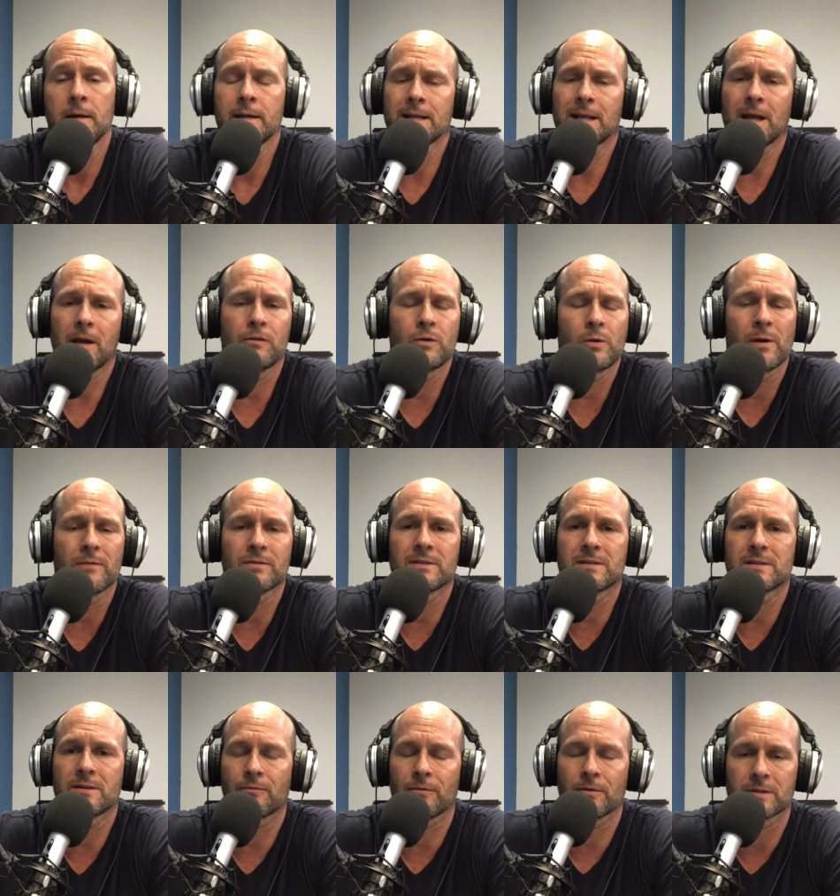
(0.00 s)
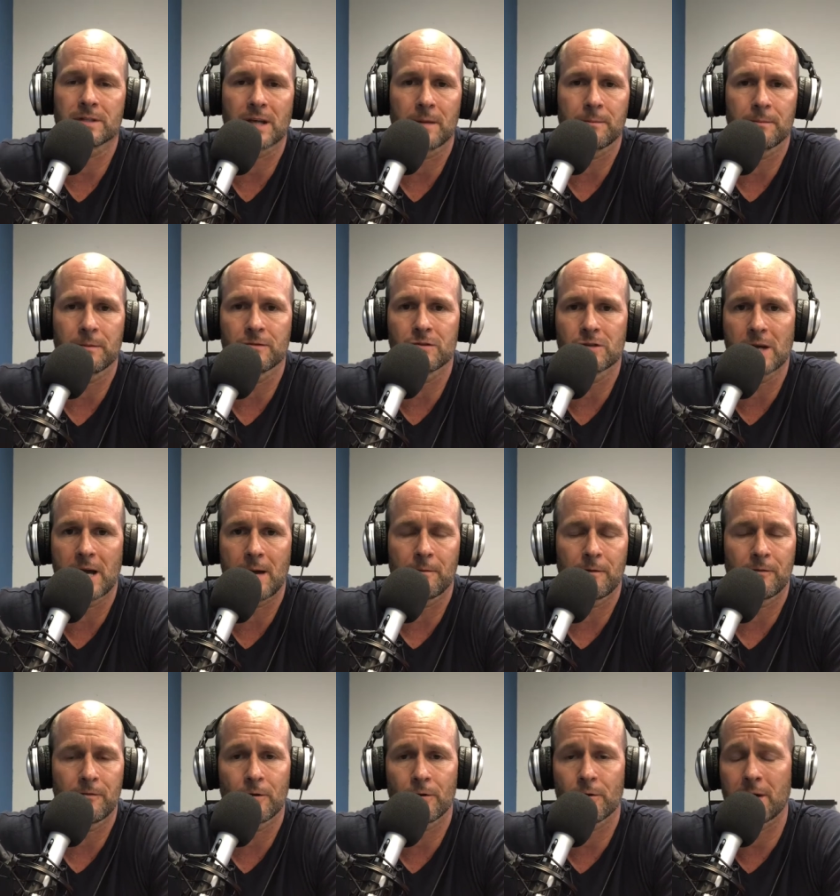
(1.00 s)
Now, if you have a different type of job,
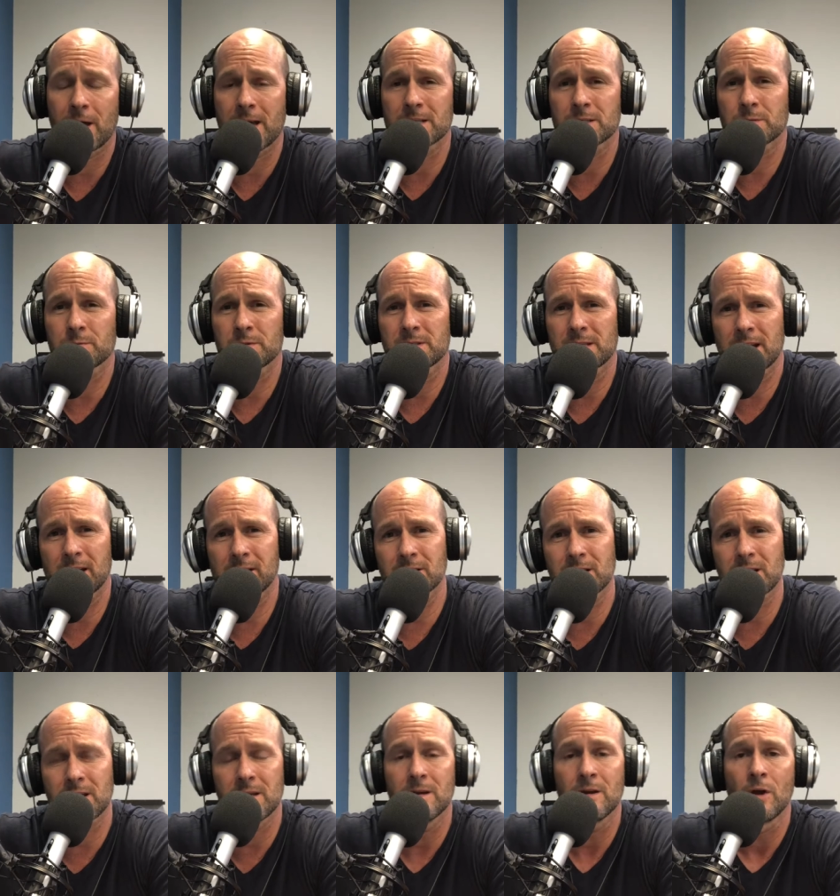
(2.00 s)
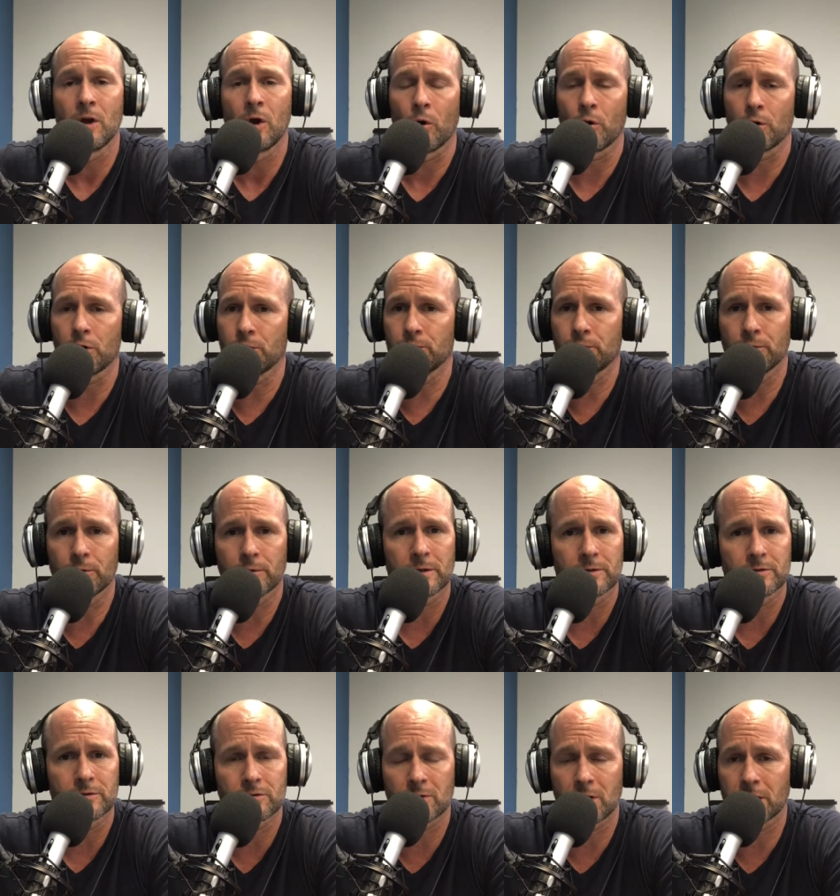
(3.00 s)
if you're in hospitality or you do
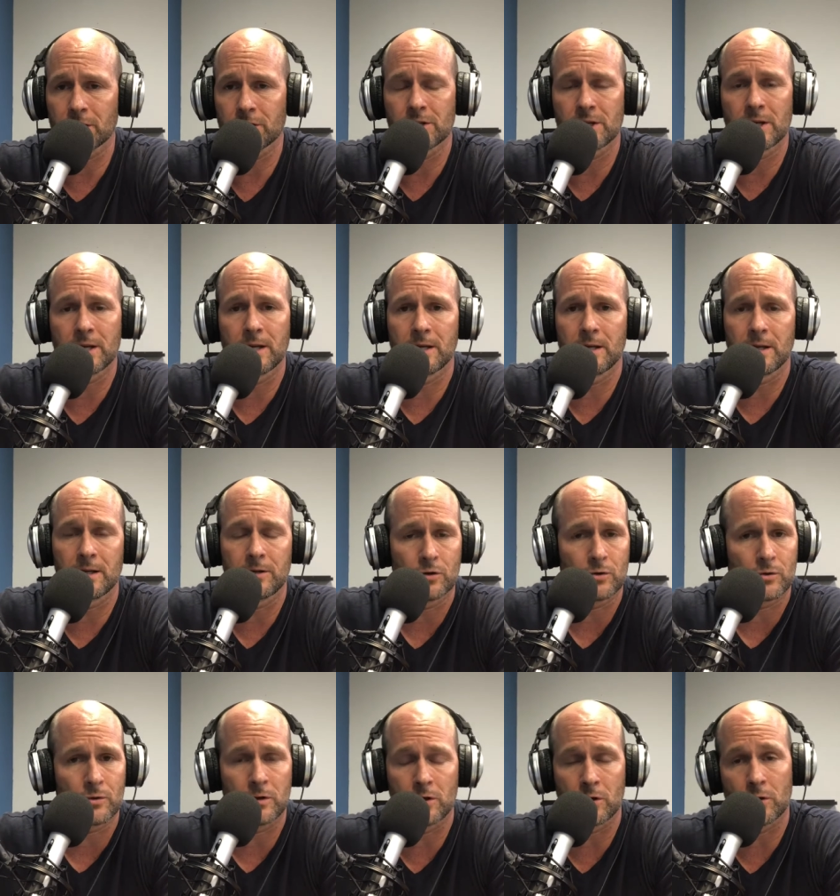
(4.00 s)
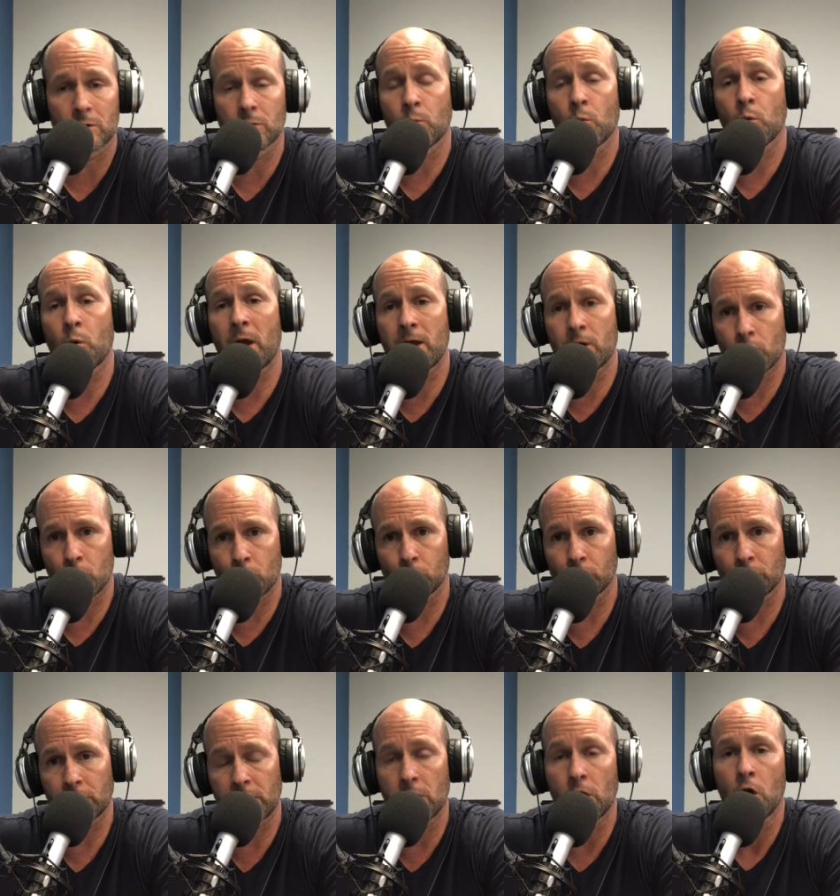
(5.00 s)
construction and you're way
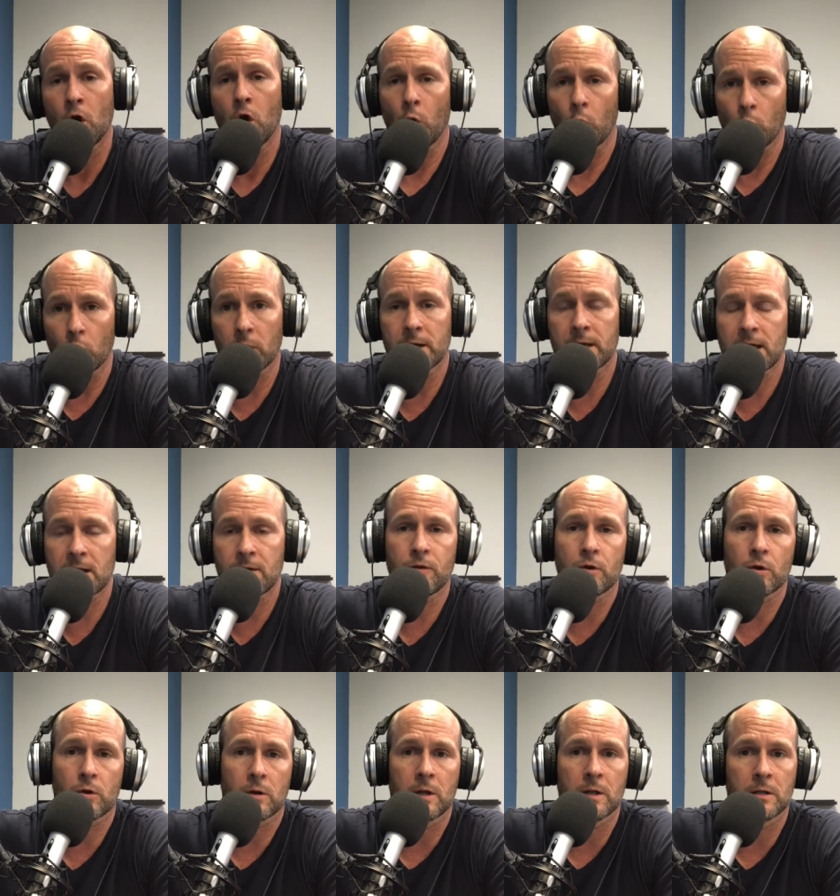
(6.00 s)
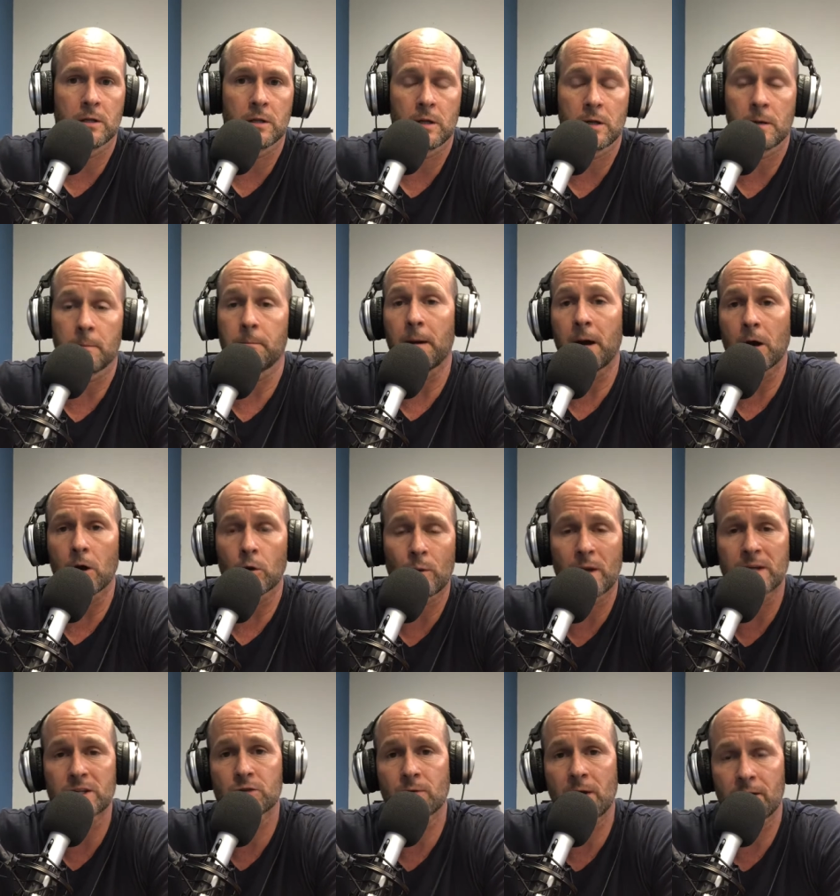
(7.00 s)
early, or again, if you're in a bar,
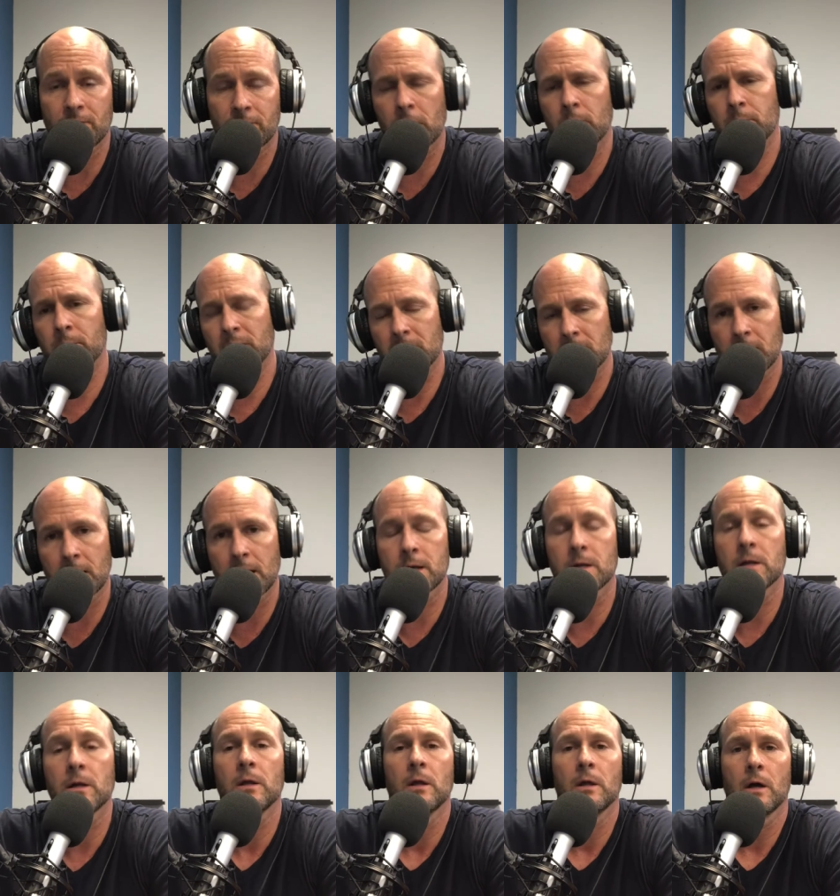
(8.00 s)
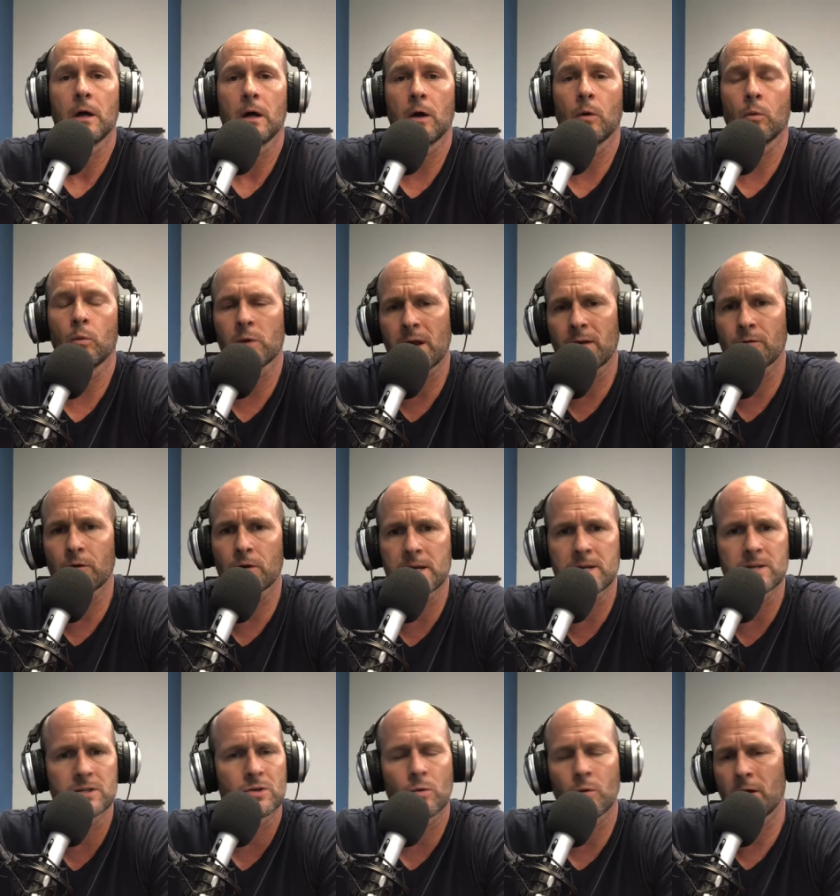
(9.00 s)
restaurant environment again, whatever it
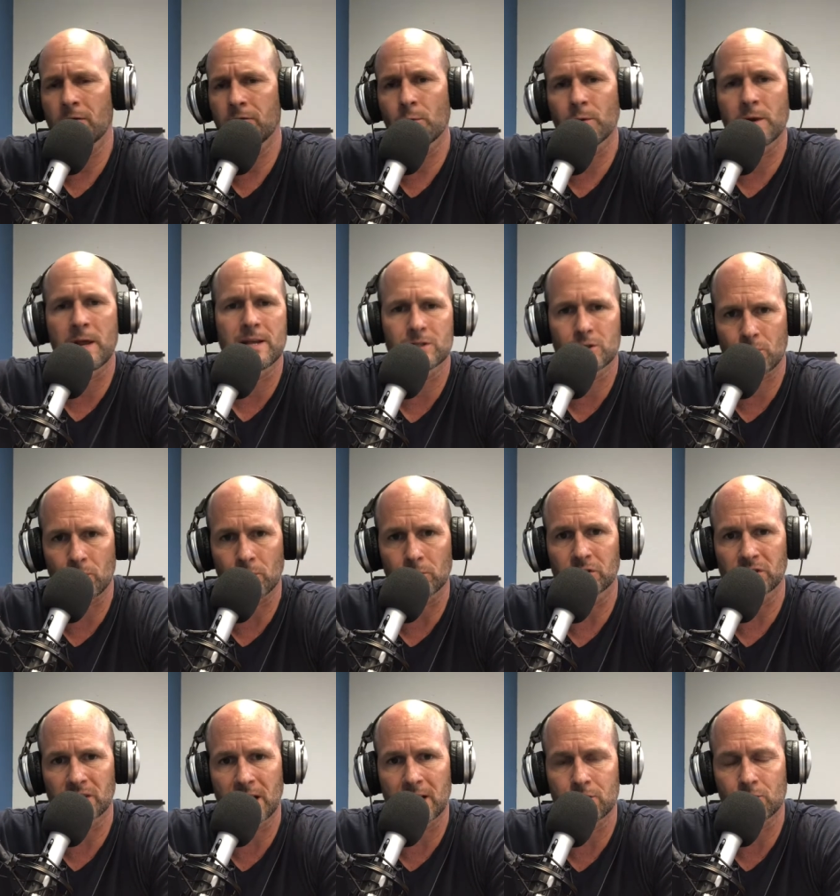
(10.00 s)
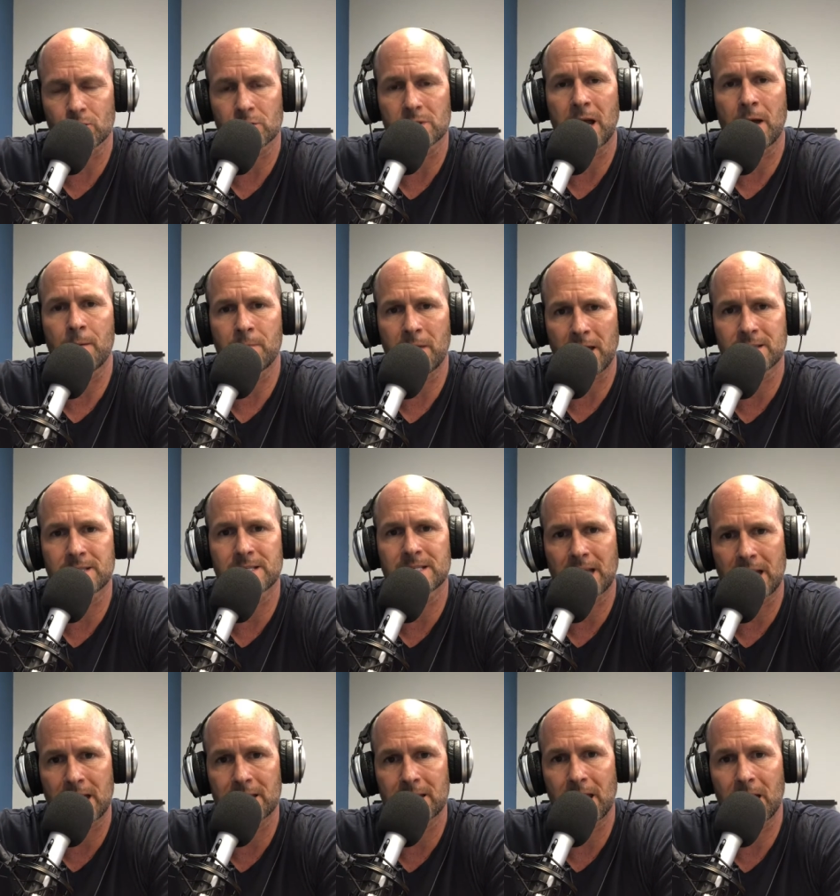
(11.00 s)
is, everyone has their own schedules. I'm not
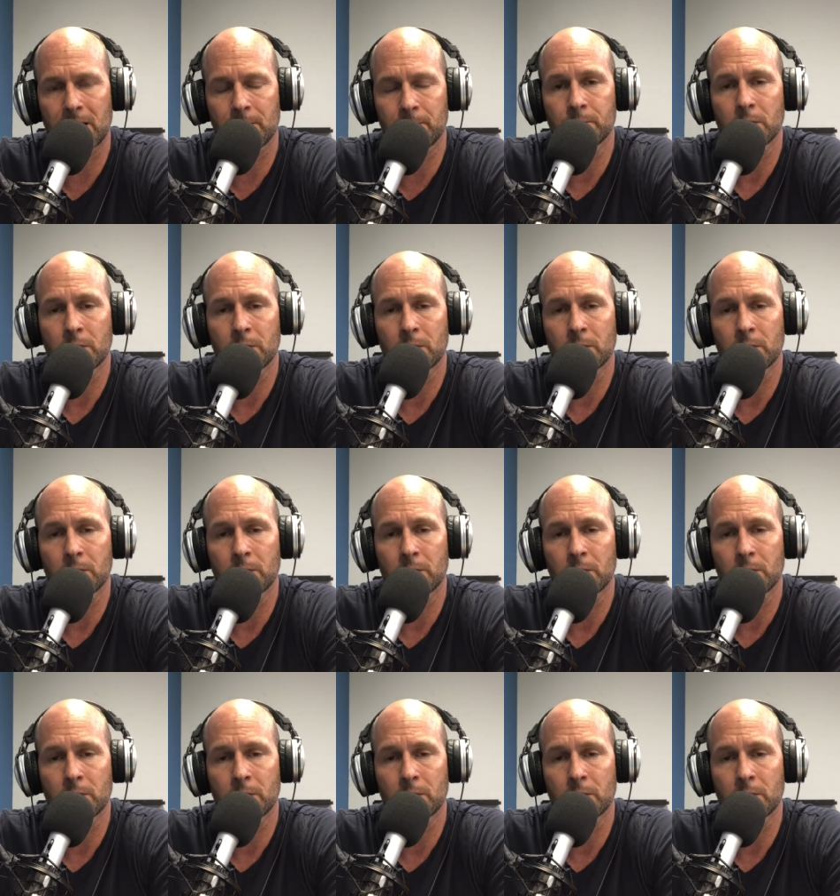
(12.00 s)
saying that.